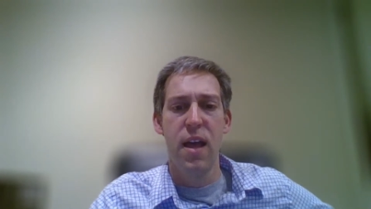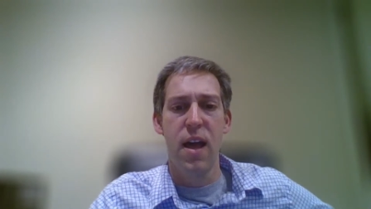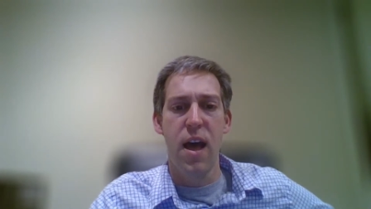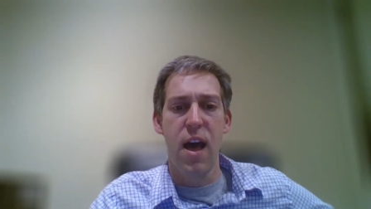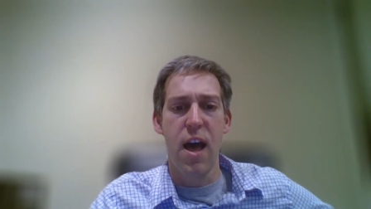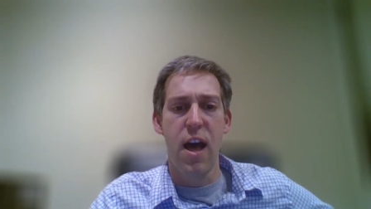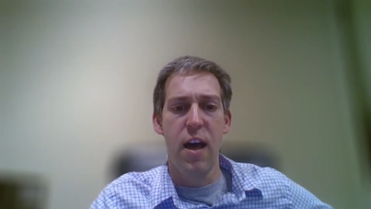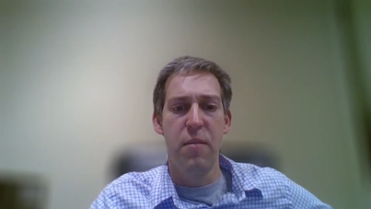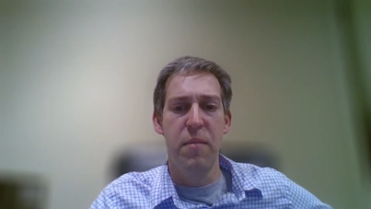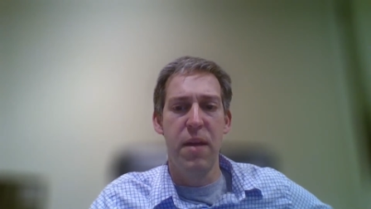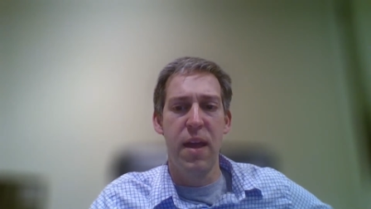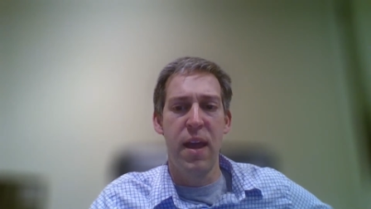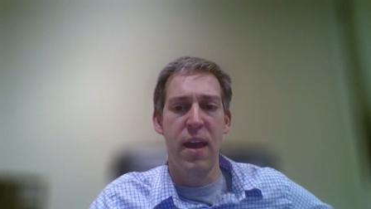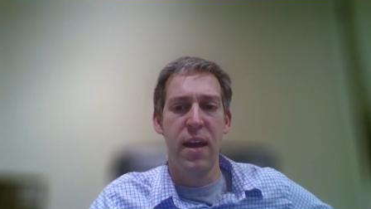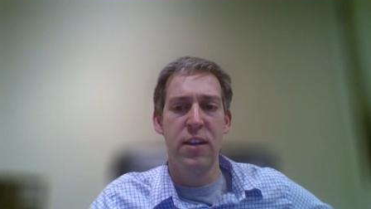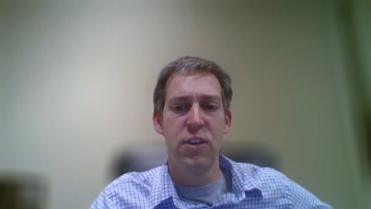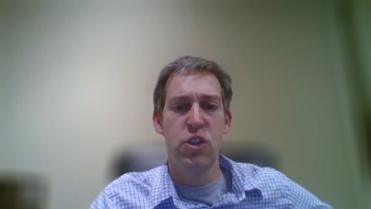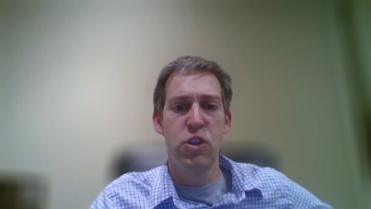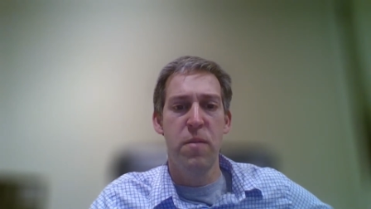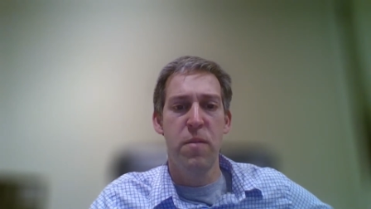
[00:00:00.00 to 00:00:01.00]

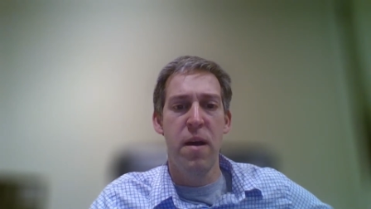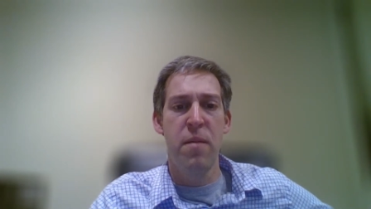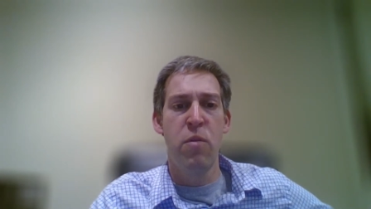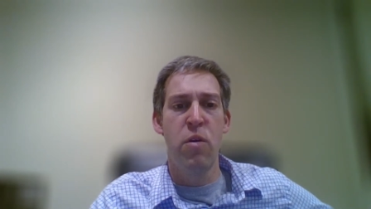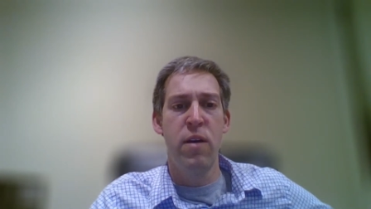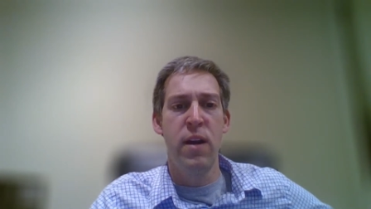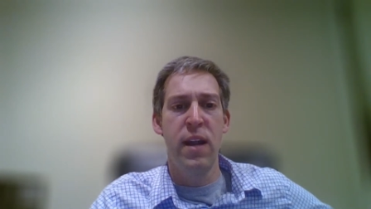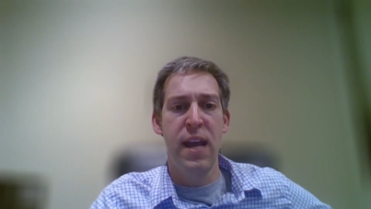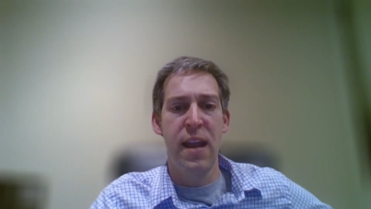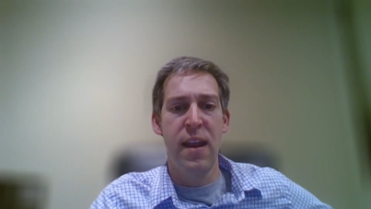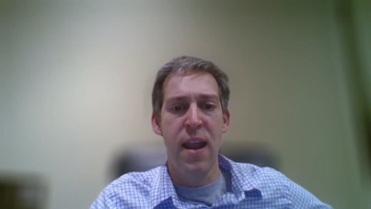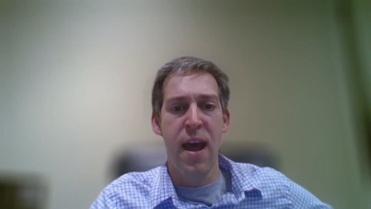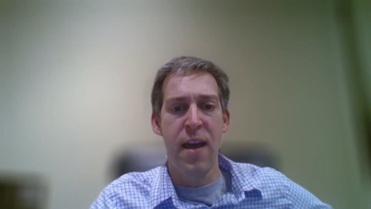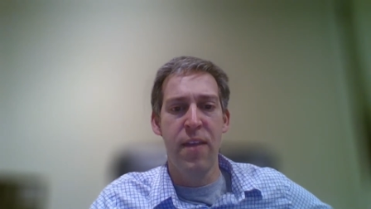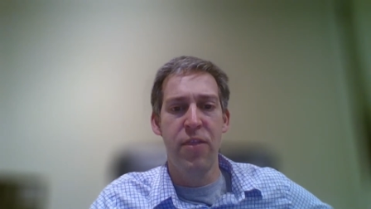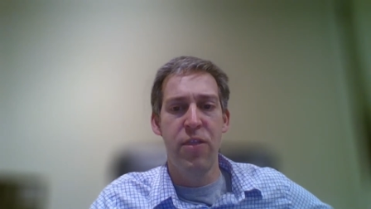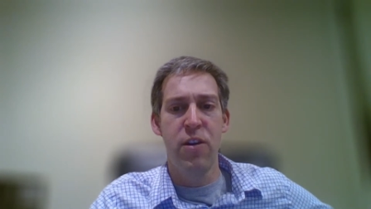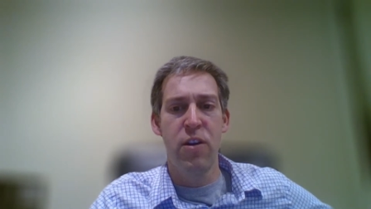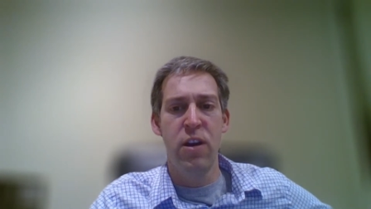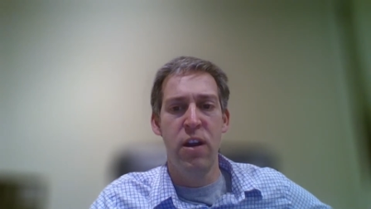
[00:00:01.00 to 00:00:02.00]
and Shabbat morning at
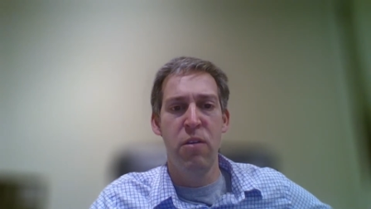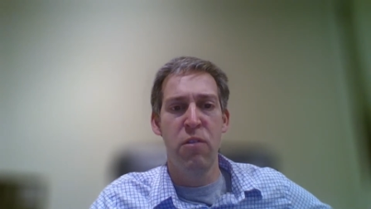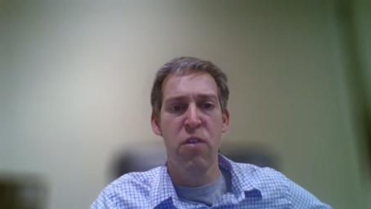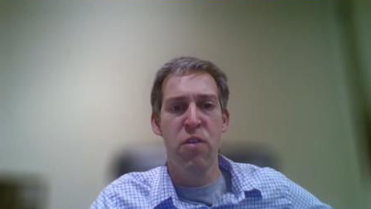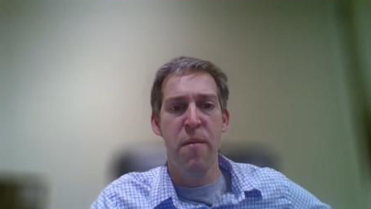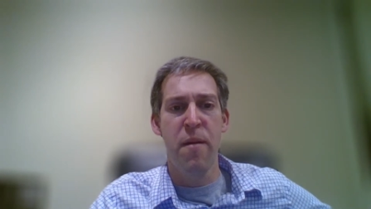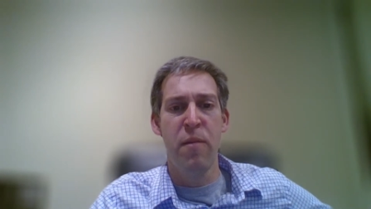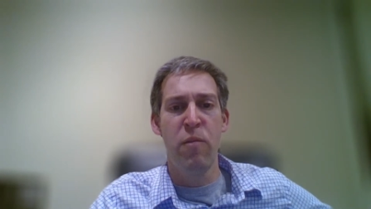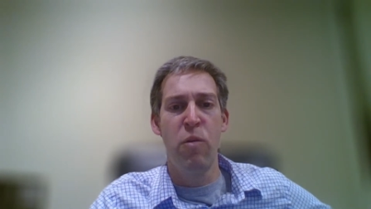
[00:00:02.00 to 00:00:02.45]
9:30 with Rabbi